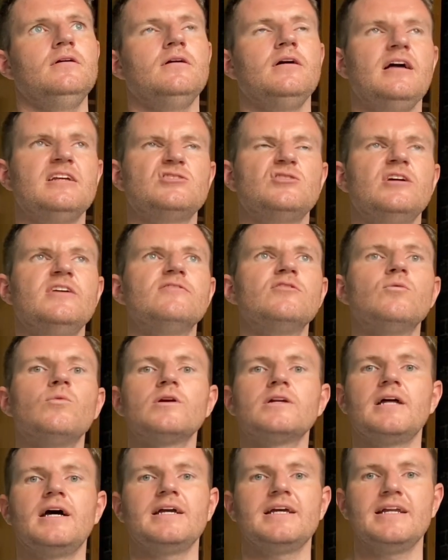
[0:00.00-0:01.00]
It's not even the
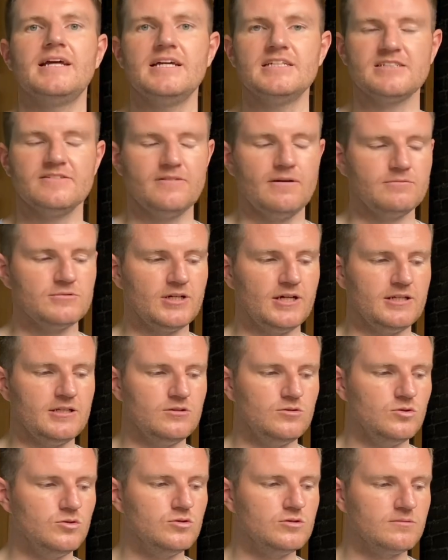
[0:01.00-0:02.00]
word aggressive that I'm trying to
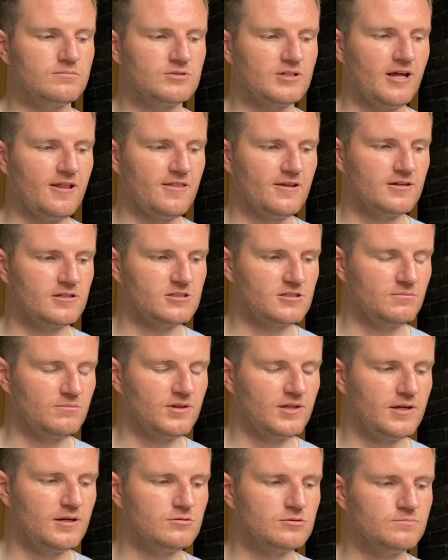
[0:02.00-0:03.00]
use. I'm trying to think of
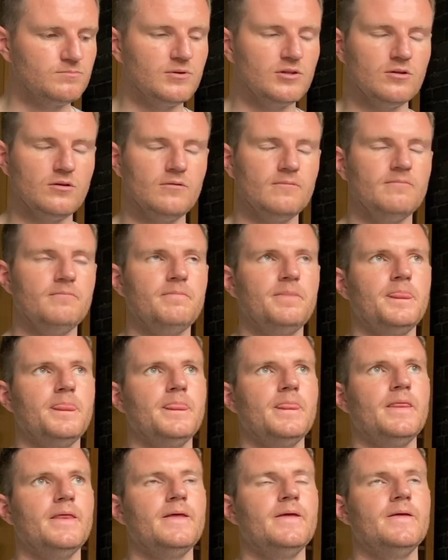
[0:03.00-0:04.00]
something else, but
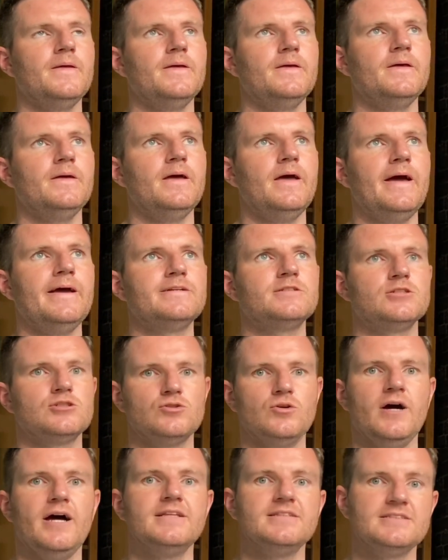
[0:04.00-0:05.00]
it's just
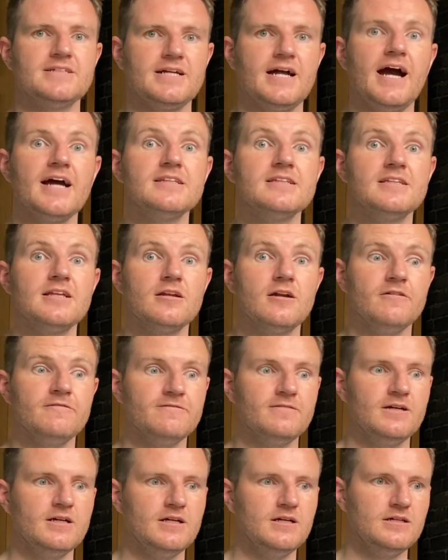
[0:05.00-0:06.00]
not interacted enough
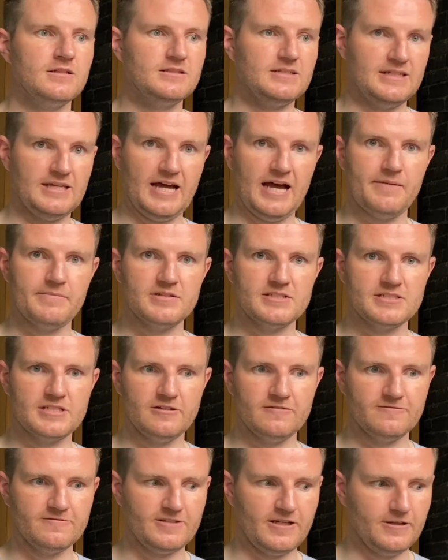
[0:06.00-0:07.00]
to calm
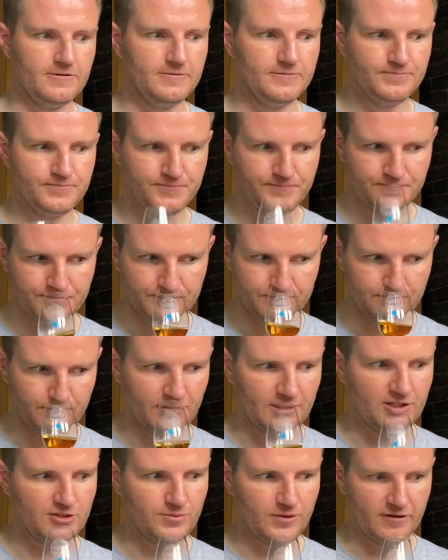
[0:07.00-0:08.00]
itself down. But
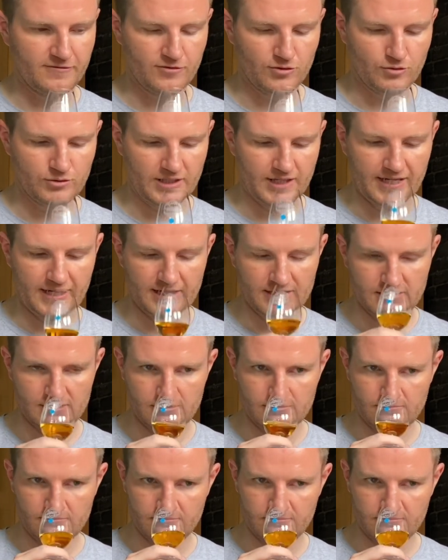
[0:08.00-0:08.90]
the 12-year-old it has.